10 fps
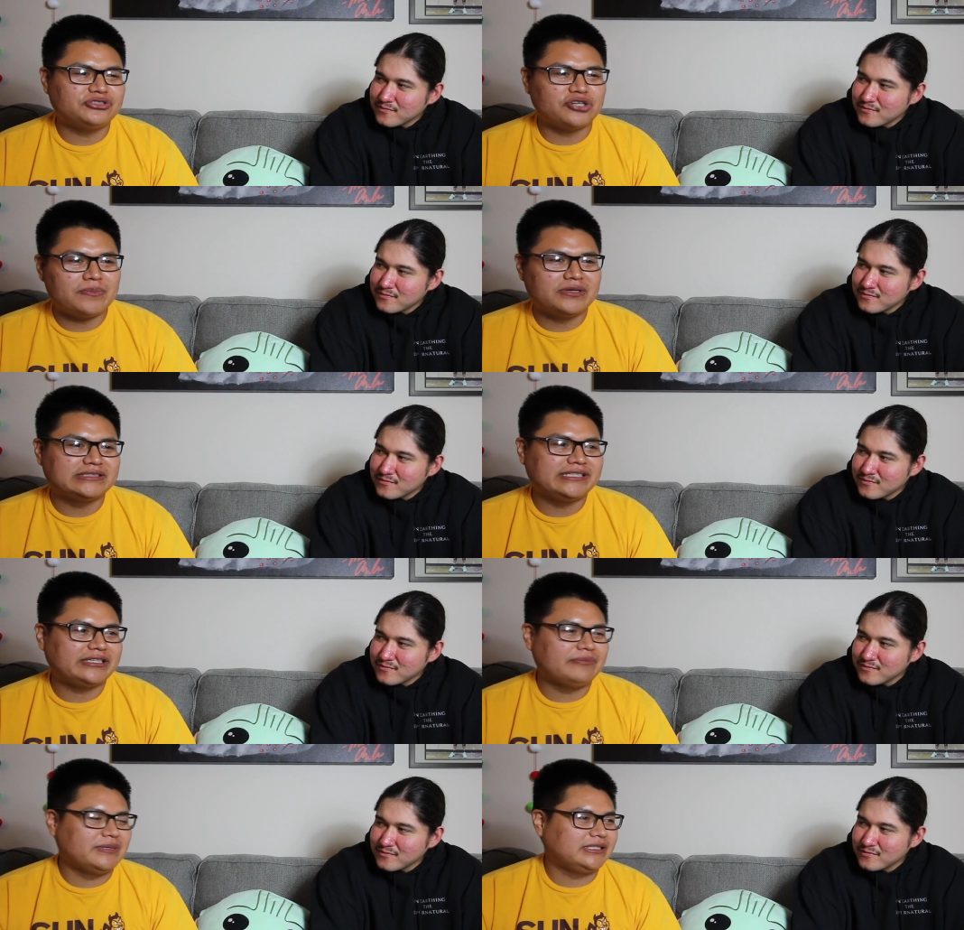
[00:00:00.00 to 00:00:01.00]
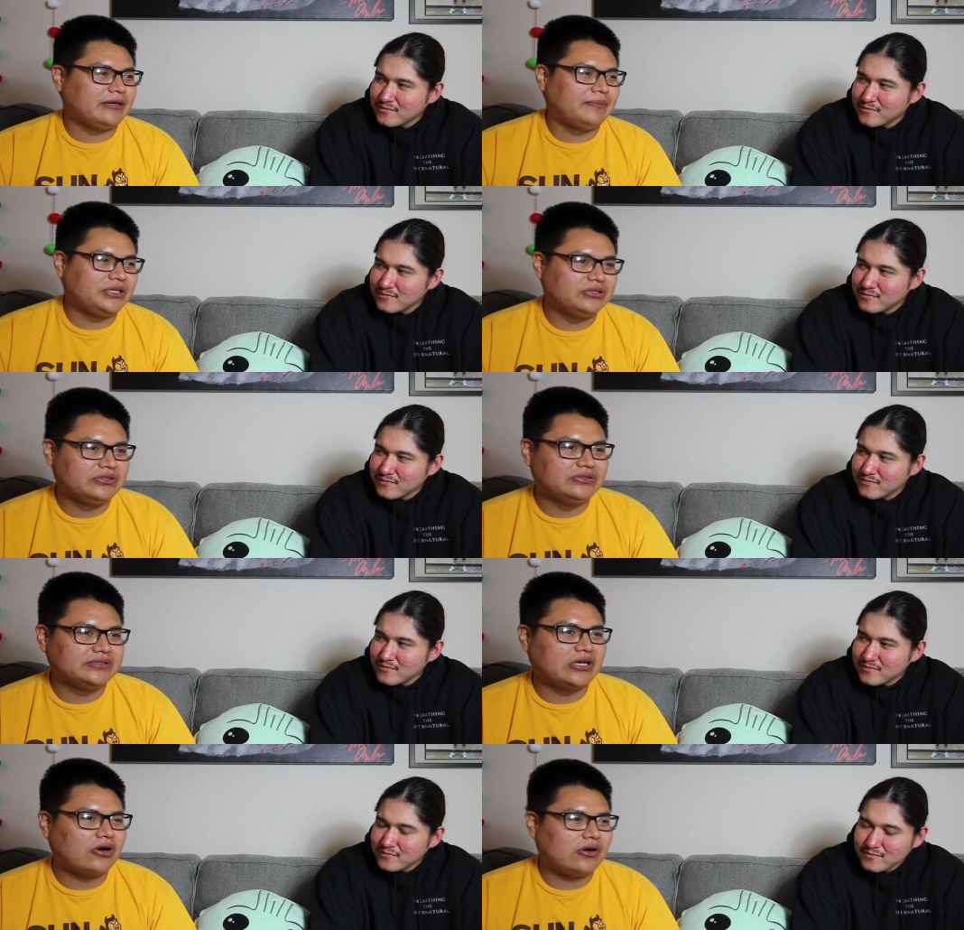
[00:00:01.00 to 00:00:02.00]
Speaker 1: traumas like domestic
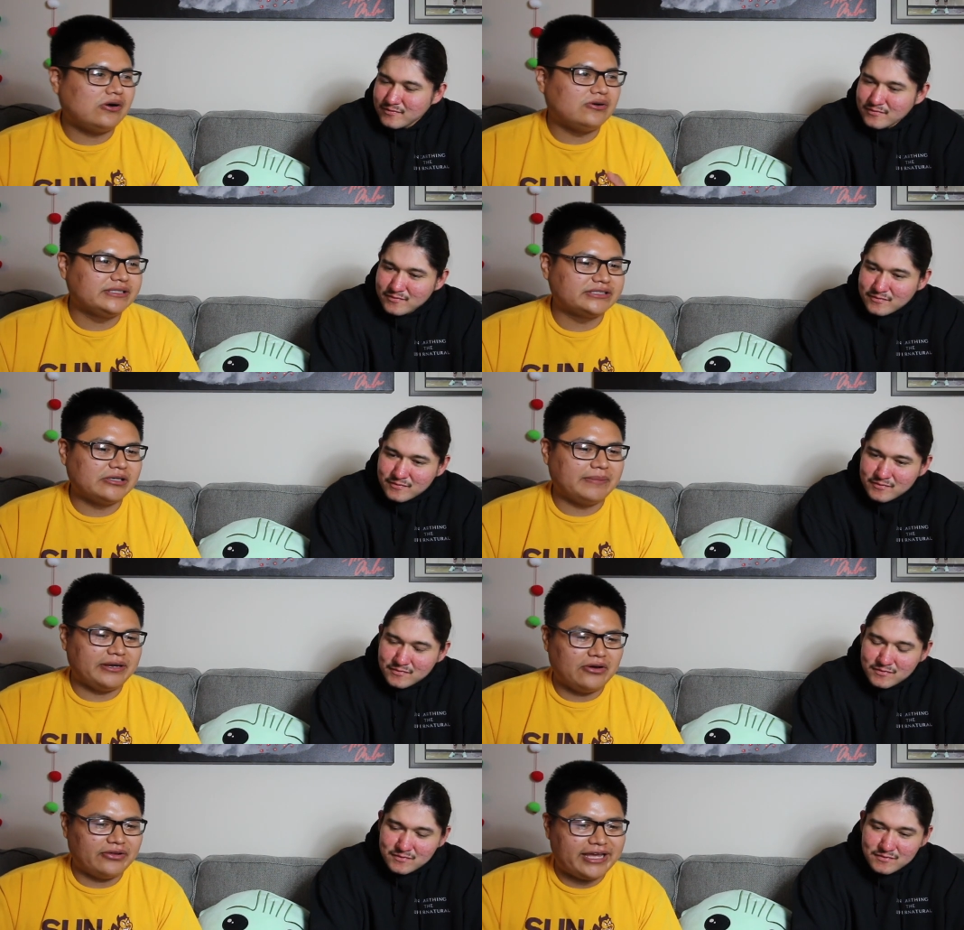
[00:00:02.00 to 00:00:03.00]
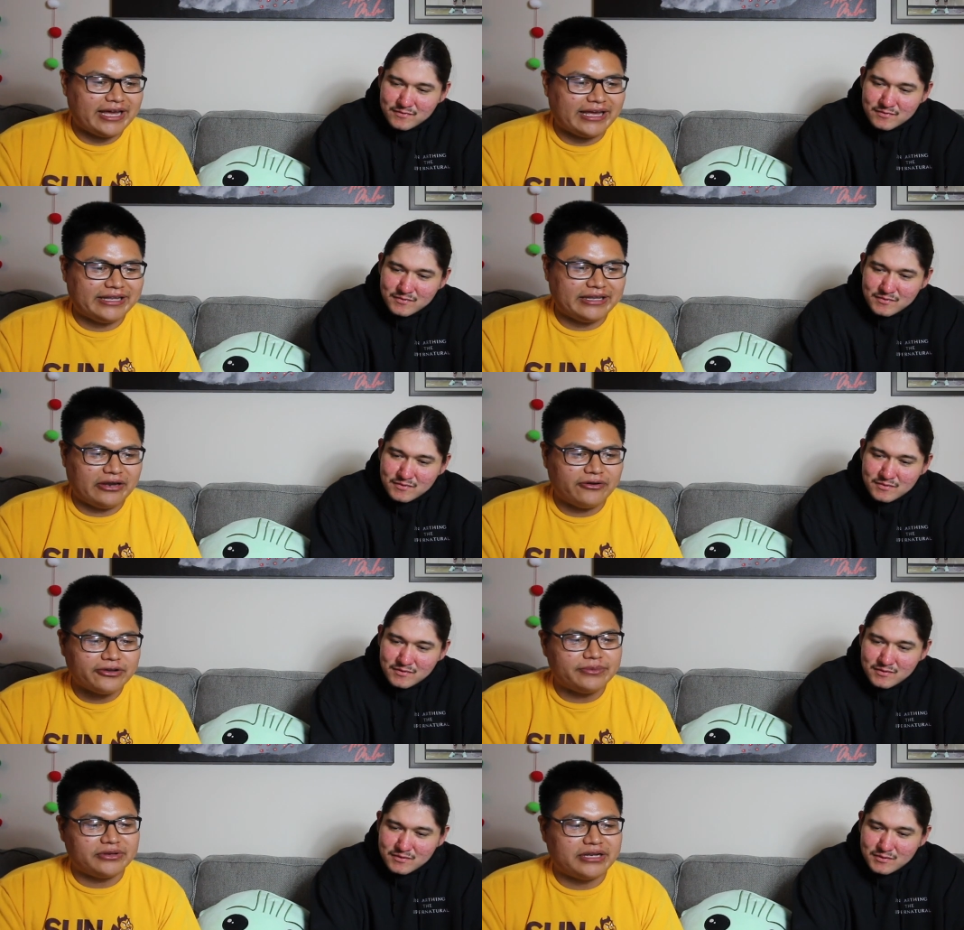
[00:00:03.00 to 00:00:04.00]
abuse, alcoholism, and all that in her
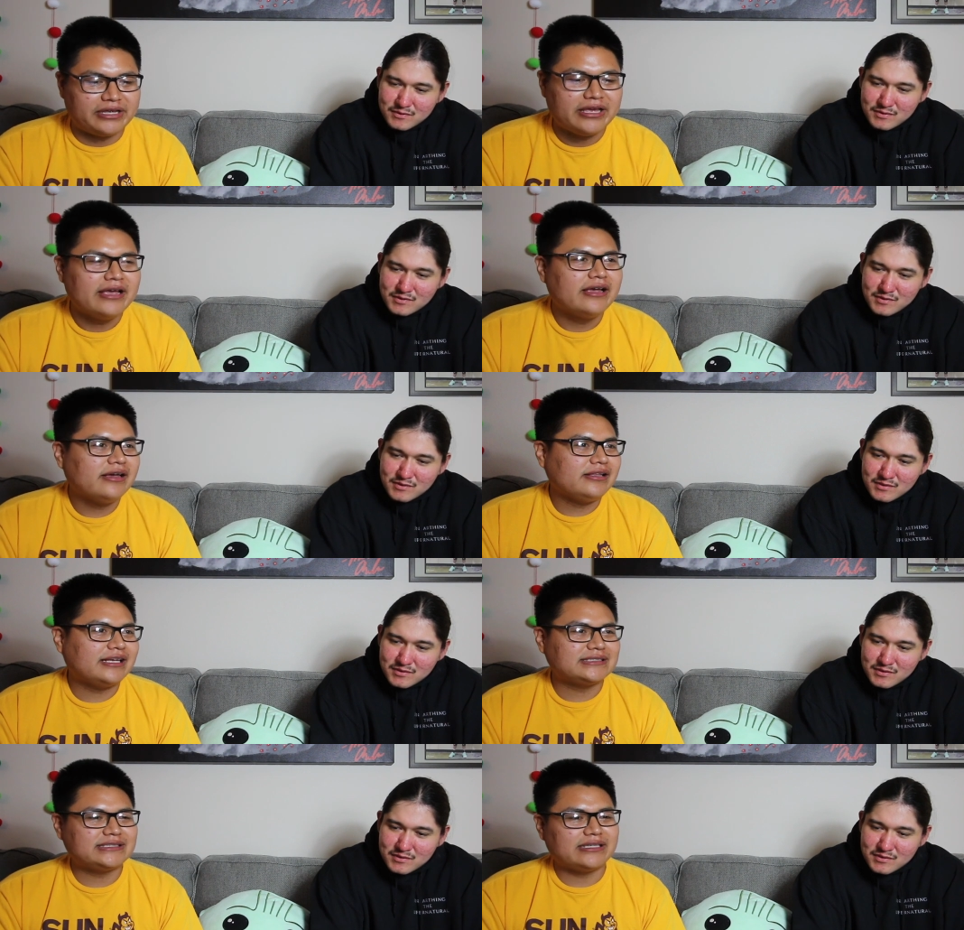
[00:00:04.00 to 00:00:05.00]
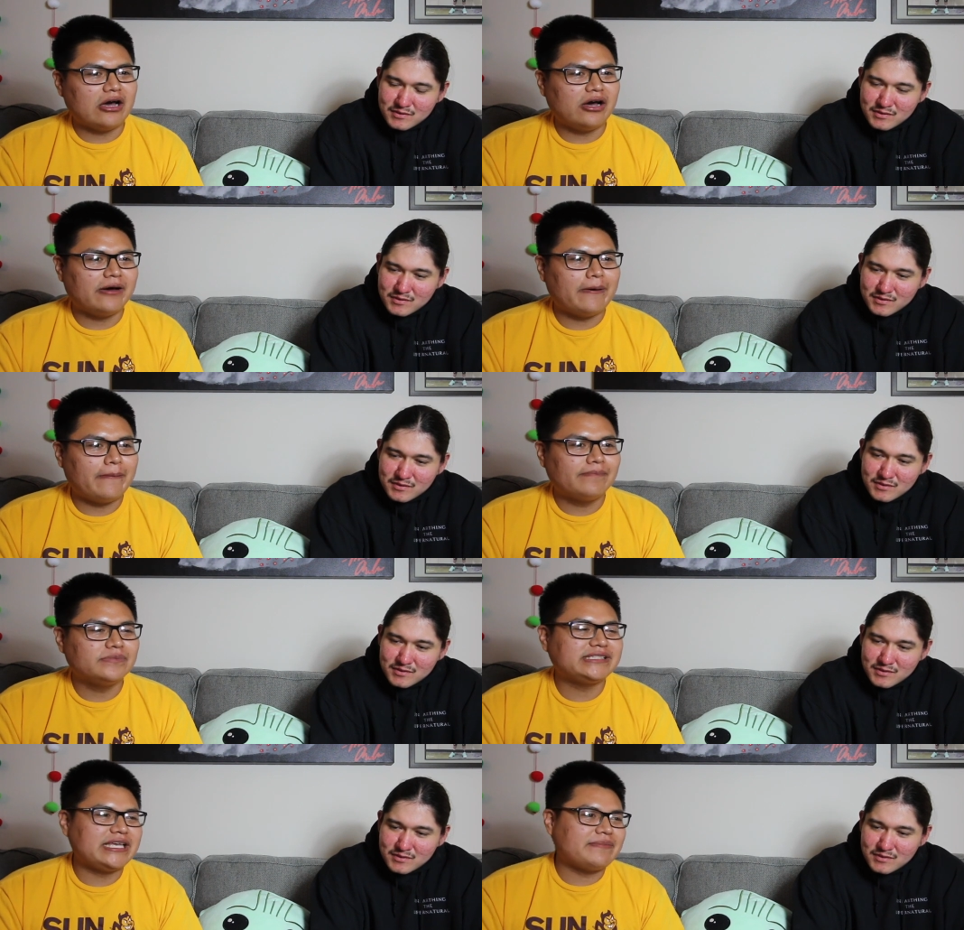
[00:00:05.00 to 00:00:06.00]
community. That's uh,
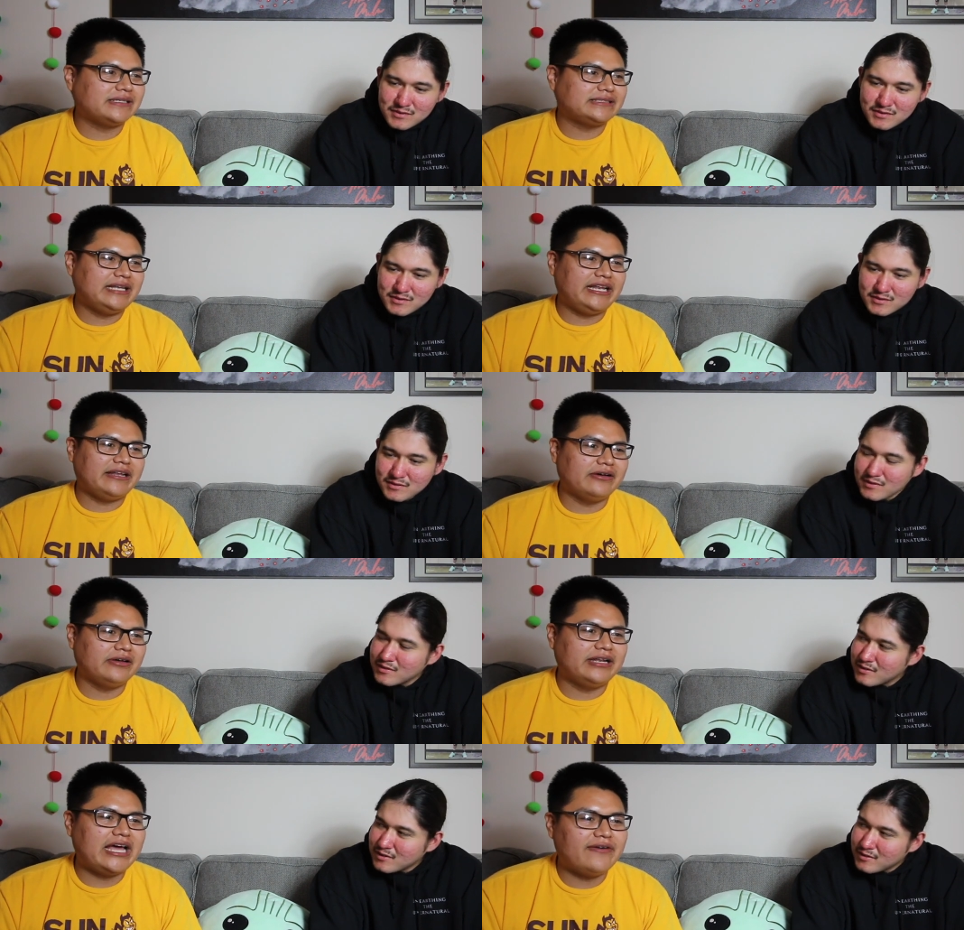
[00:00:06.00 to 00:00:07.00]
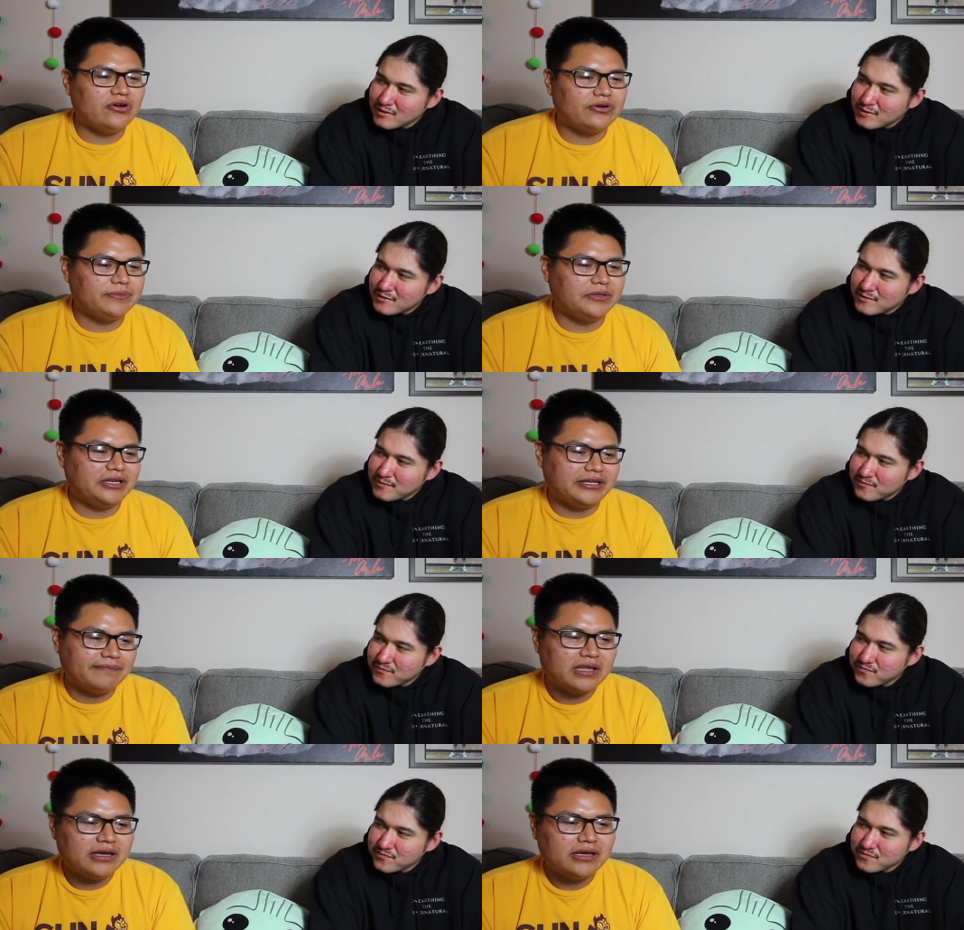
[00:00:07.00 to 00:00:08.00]
same as the Native uh, Navajo community.
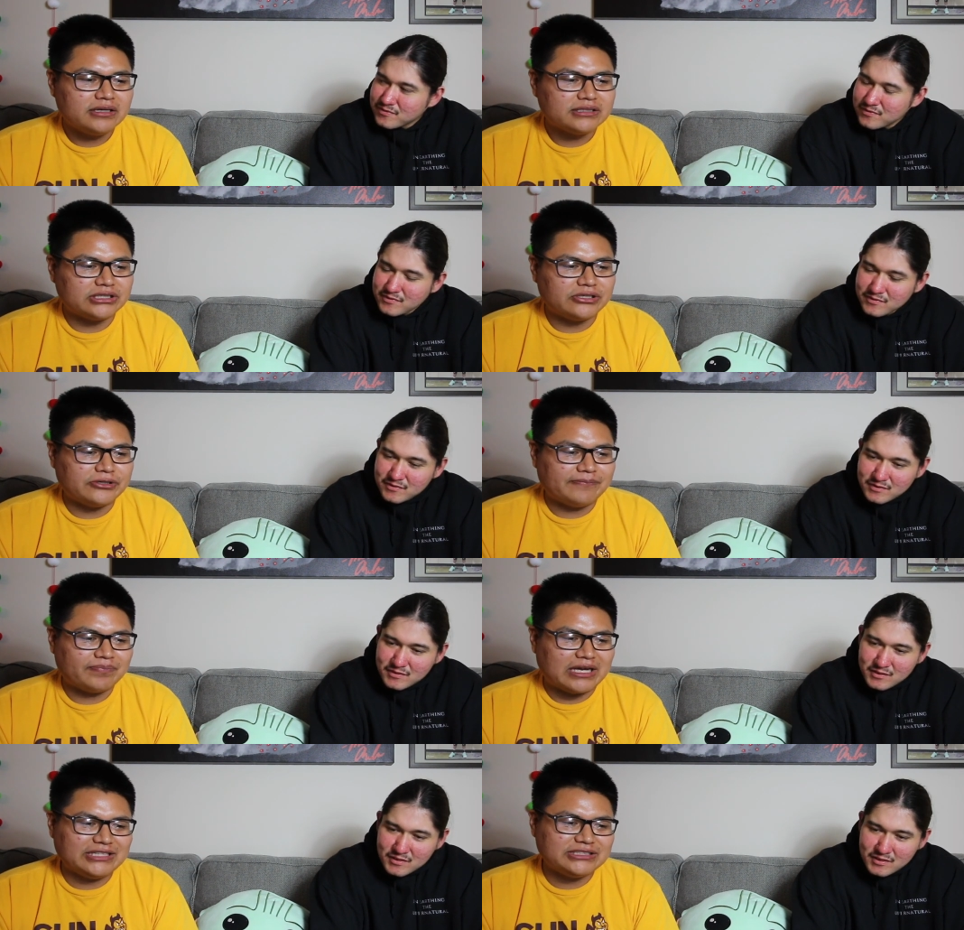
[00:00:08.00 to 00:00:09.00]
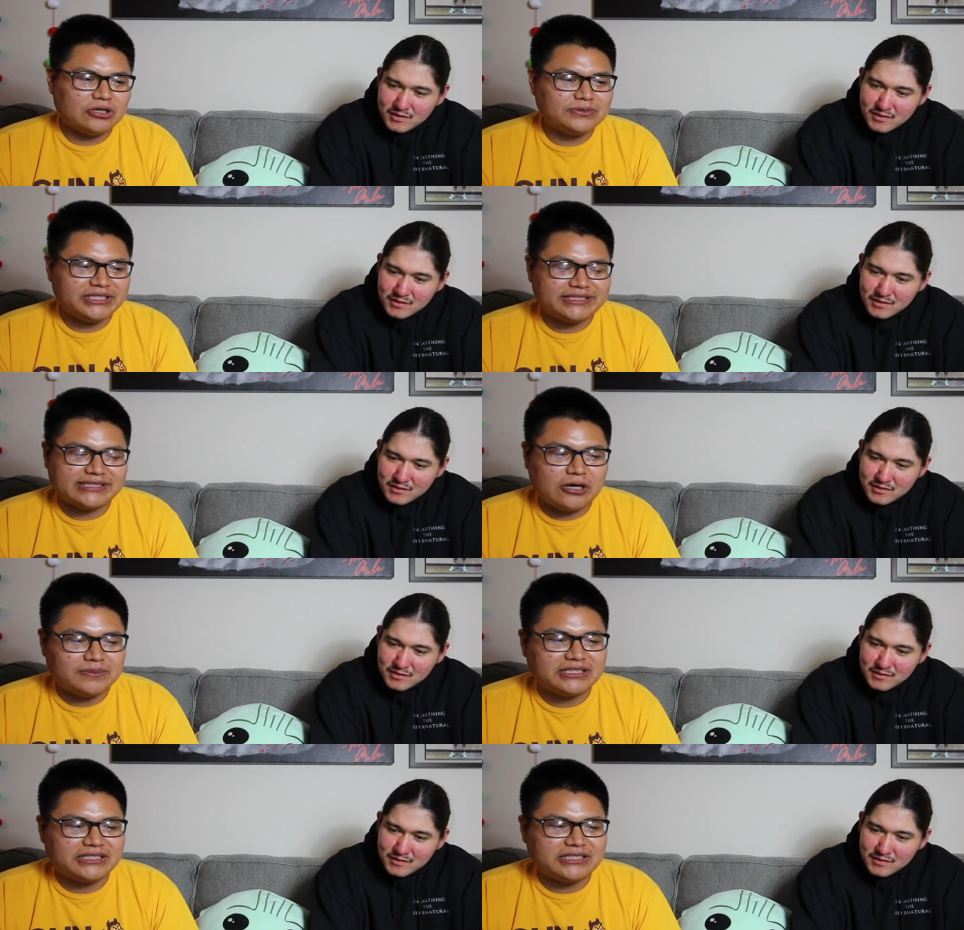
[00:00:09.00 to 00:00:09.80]
So I just hope she gets the help